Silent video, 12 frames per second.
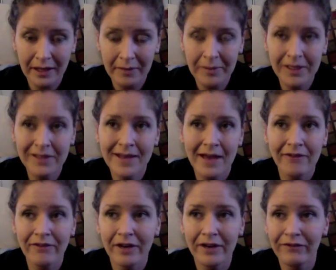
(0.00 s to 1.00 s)
I can be content
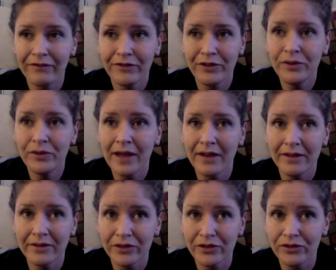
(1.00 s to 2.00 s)
running
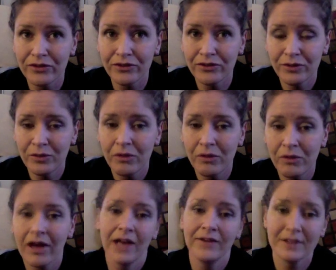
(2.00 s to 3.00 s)
2:10s and
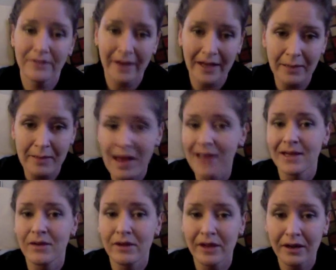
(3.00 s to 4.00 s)
2:05s if I can get back
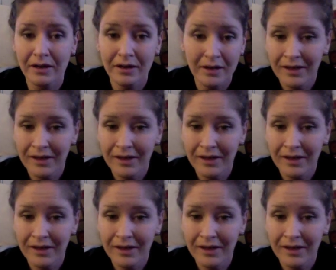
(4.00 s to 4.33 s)
down to there.